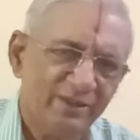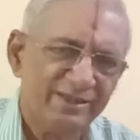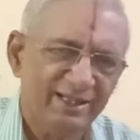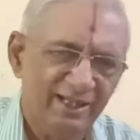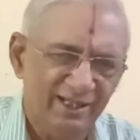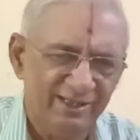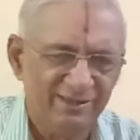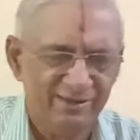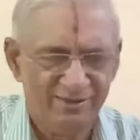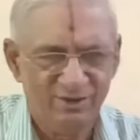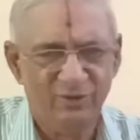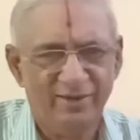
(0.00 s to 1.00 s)
your
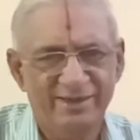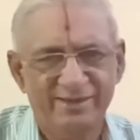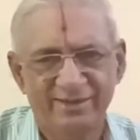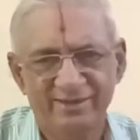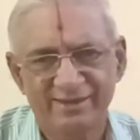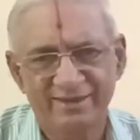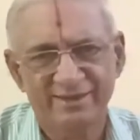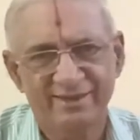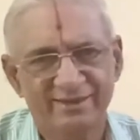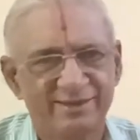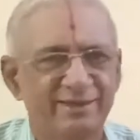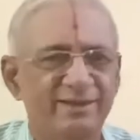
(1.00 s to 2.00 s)
skills, nuances,
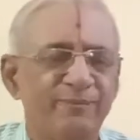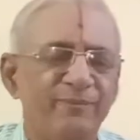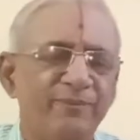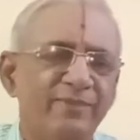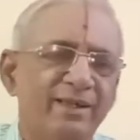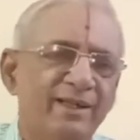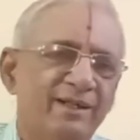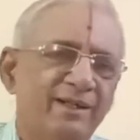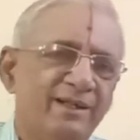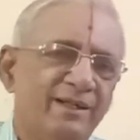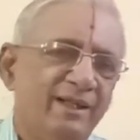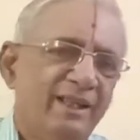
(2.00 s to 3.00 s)
etc., etc.
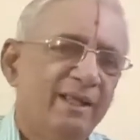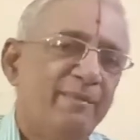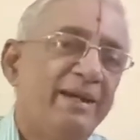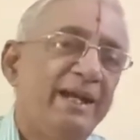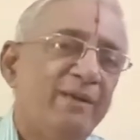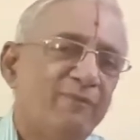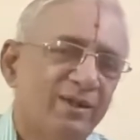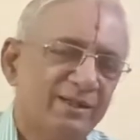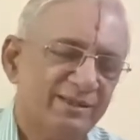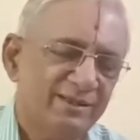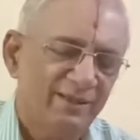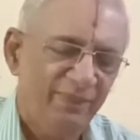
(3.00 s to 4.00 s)
The medium
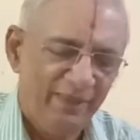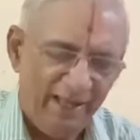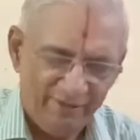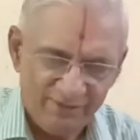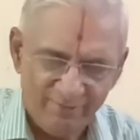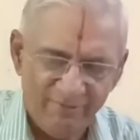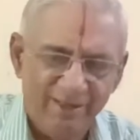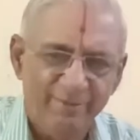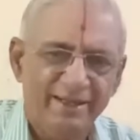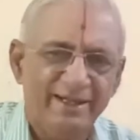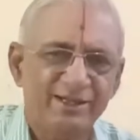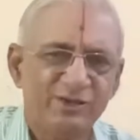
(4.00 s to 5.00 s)
ones have some
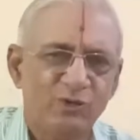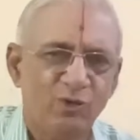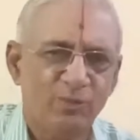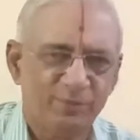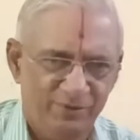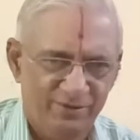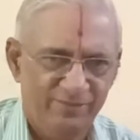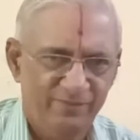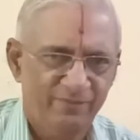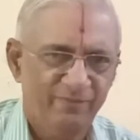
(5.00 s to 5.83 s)
limited scopes.